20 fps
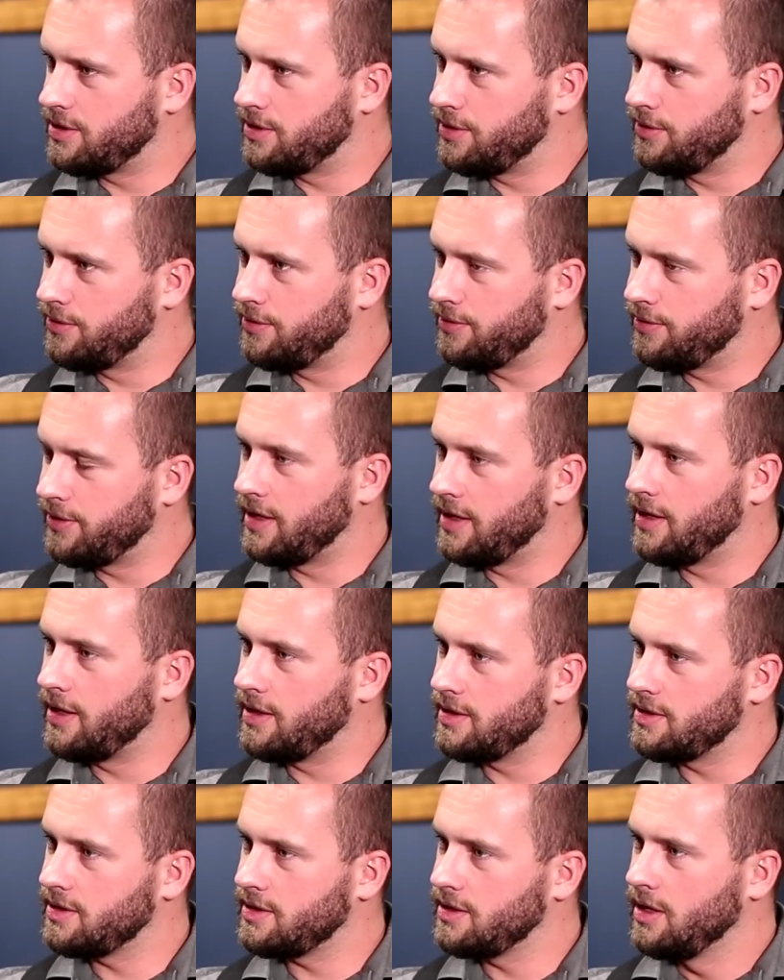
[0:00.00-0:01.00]
to
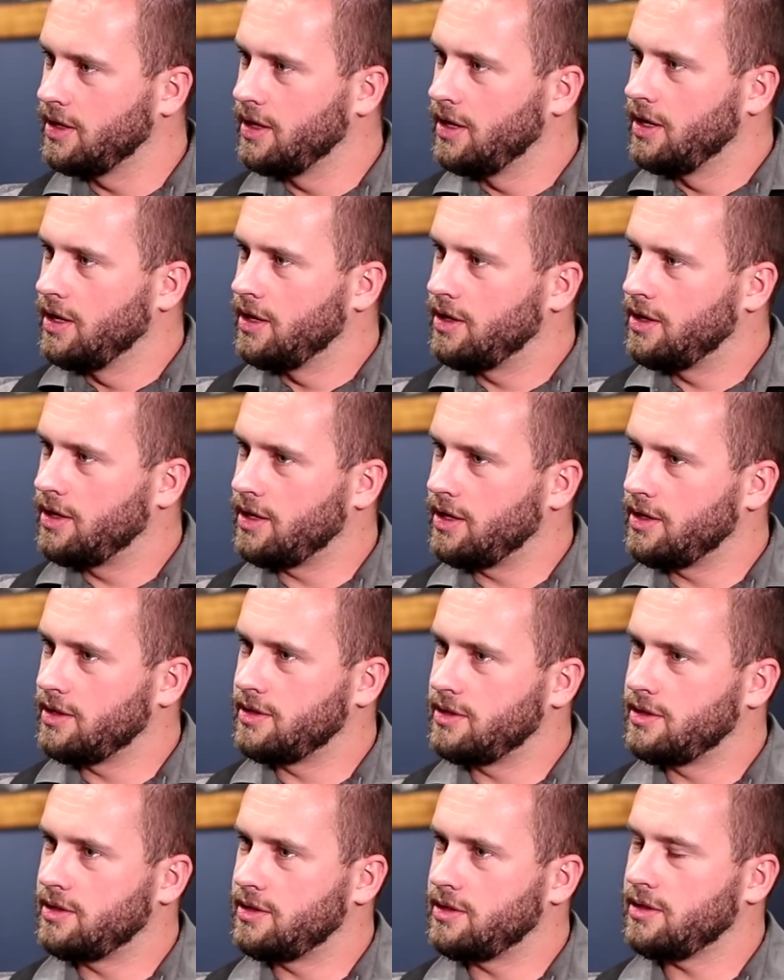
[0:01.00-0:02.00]
fitness,
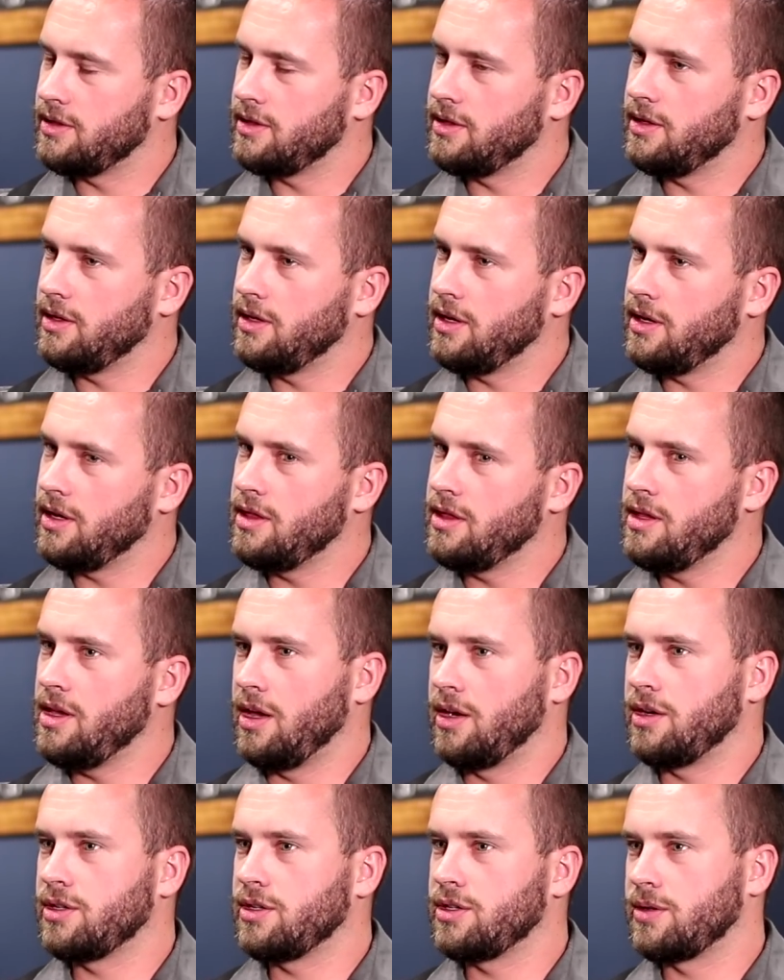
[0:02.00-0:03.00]
because in
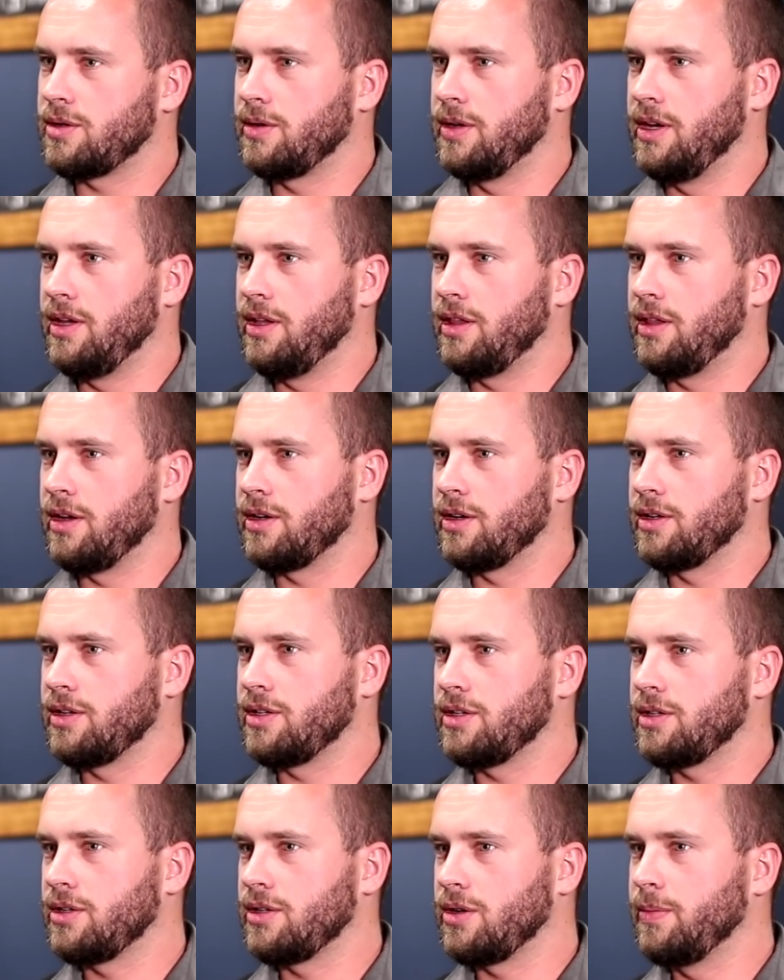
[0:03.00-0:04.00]
the industry,
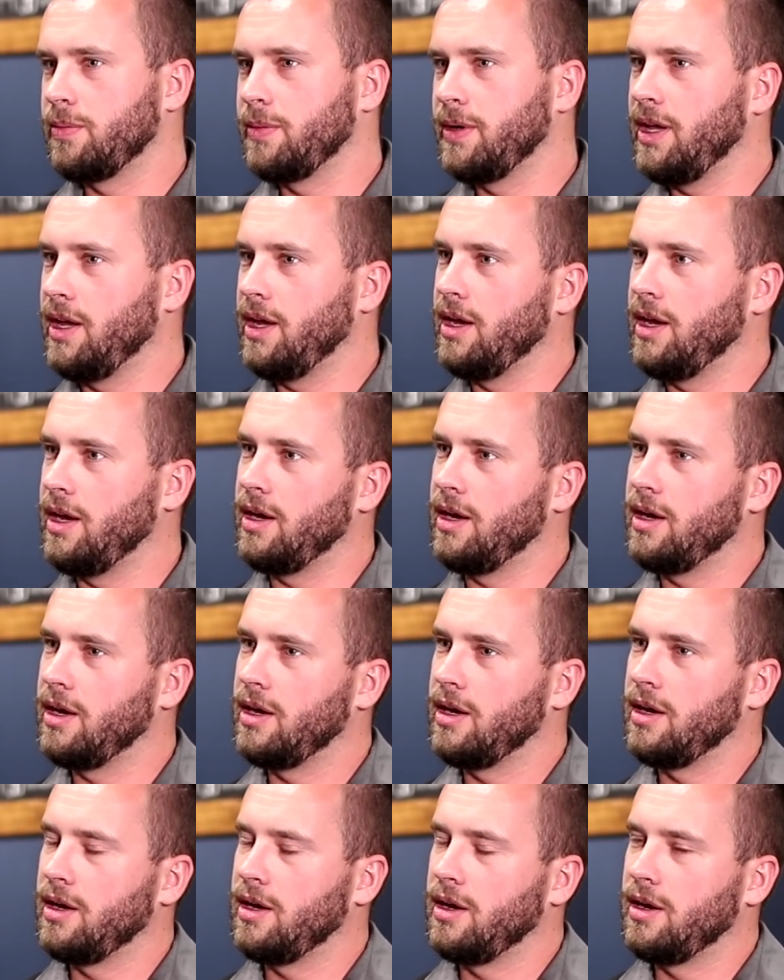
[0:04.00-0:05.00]
there's so many
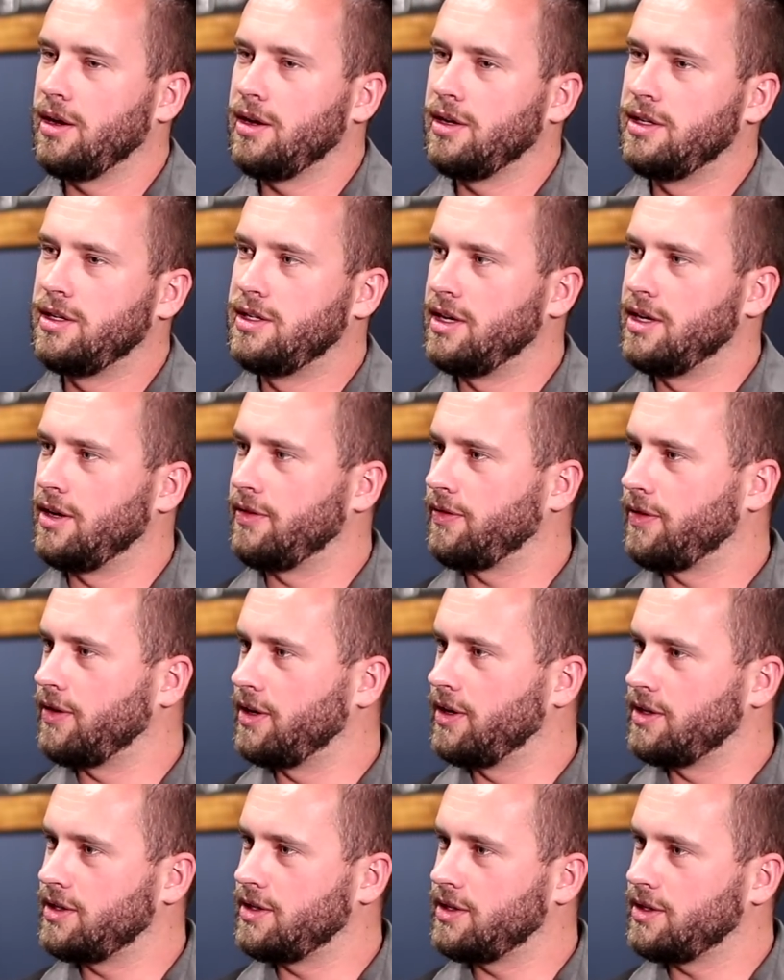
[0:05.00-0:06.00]

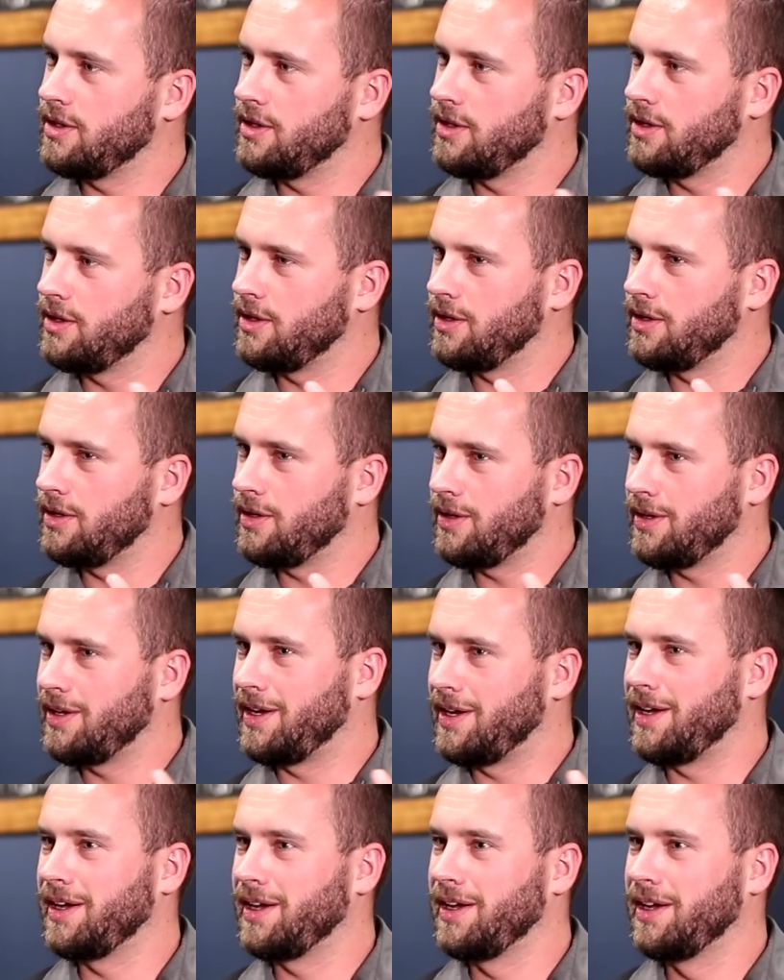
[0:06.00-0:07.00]
different
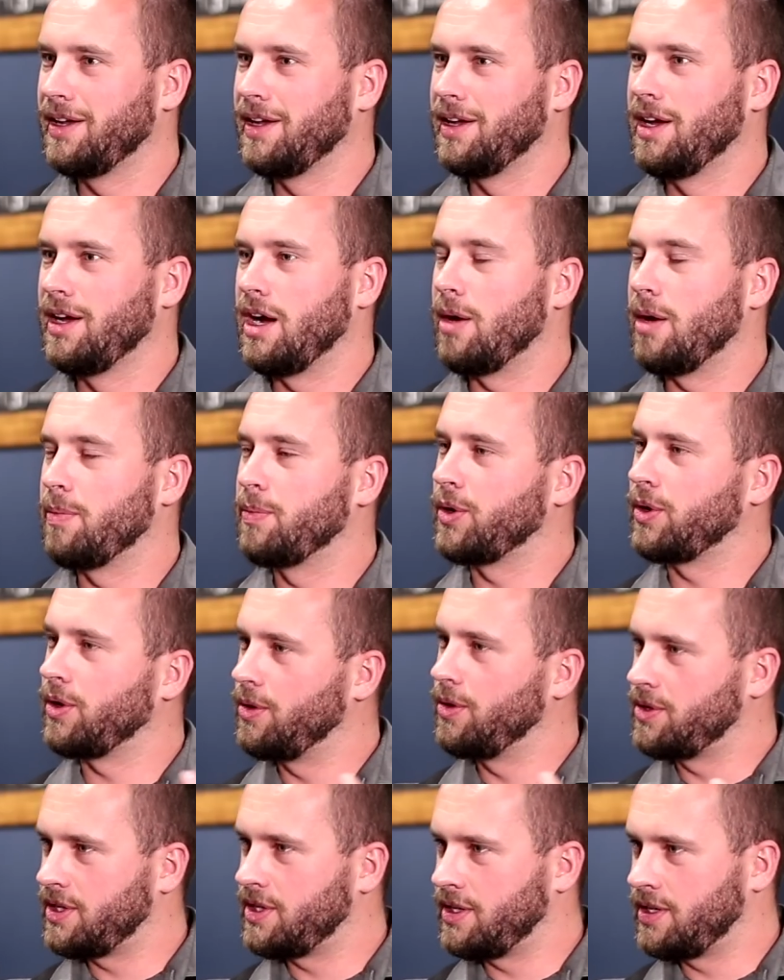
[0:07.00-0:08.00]

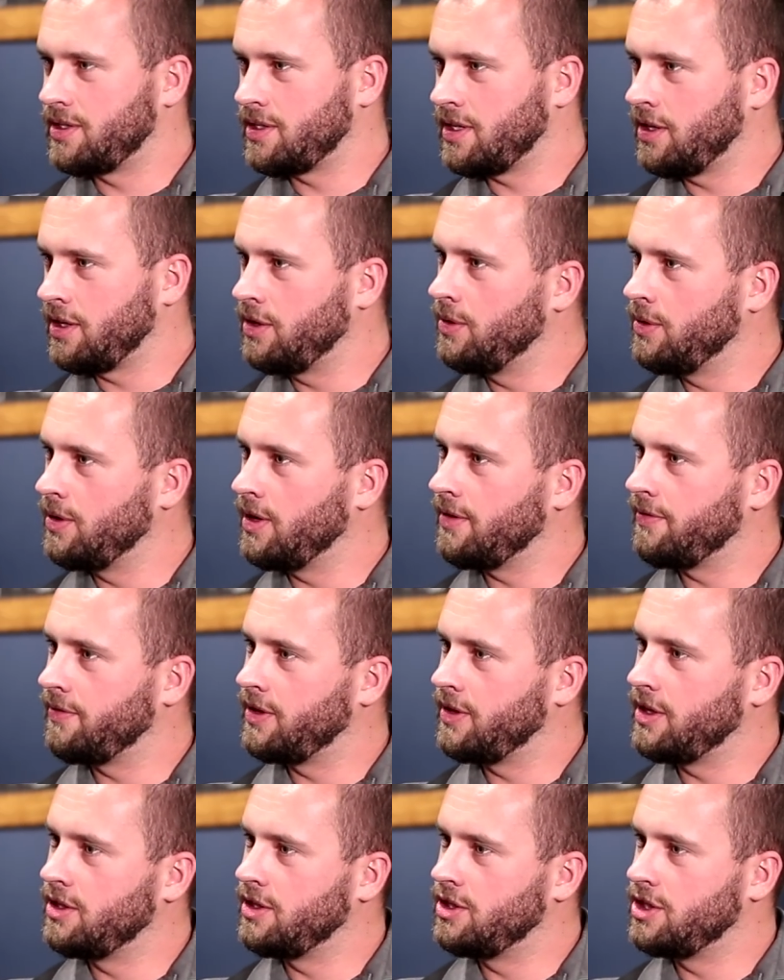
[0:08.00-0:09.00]
approaches. Like you have
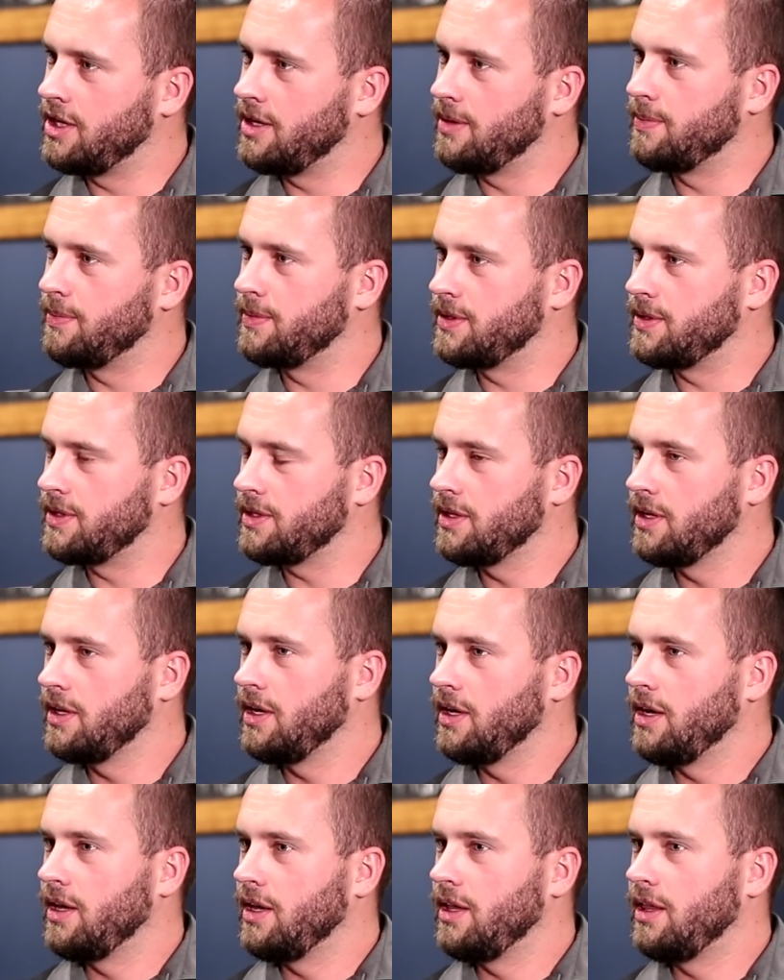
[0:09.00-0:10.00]
the gyms
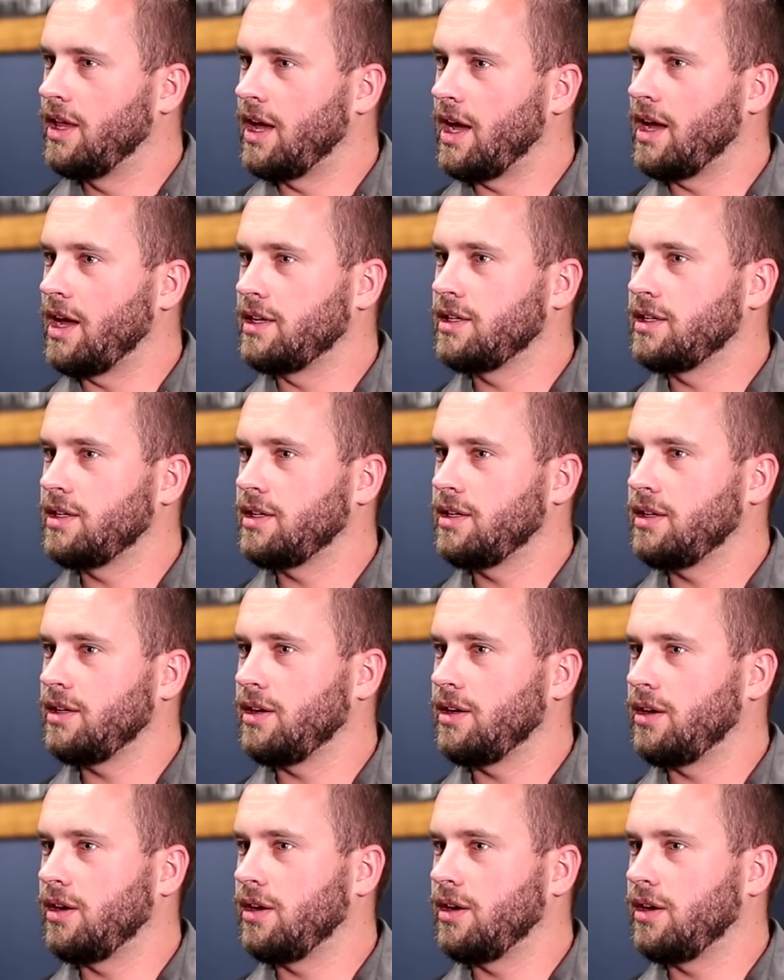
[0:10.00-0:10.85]
that